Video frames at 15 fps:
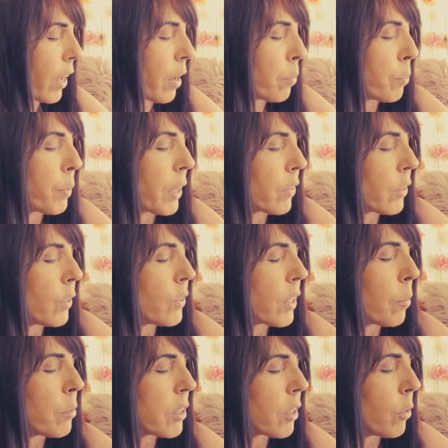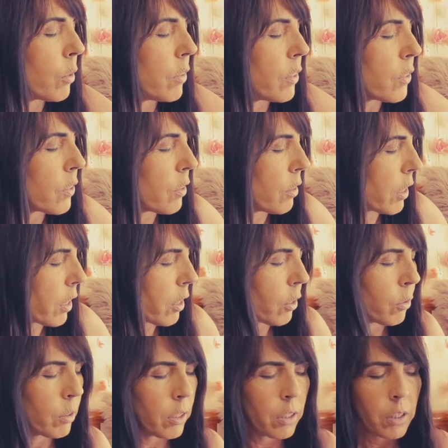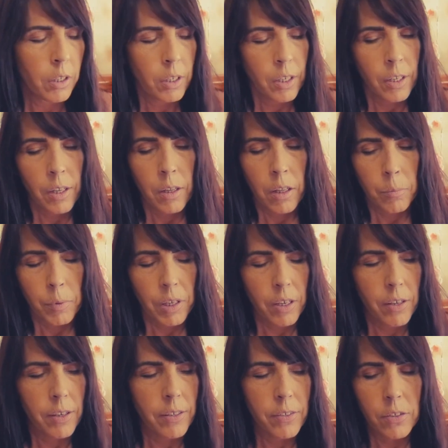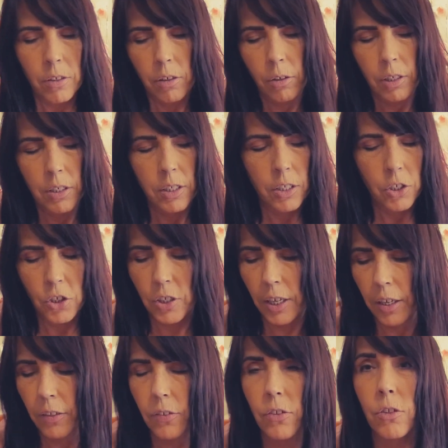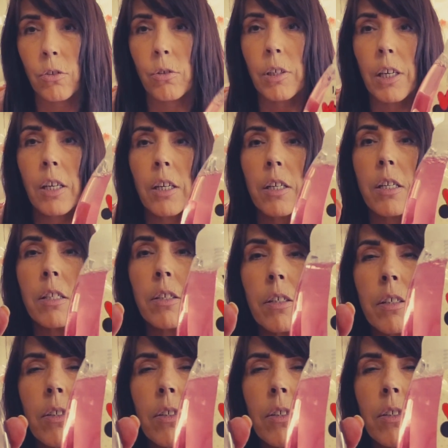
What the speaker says: I picked those up to go in the studio because, you know, I teach dance to kids, and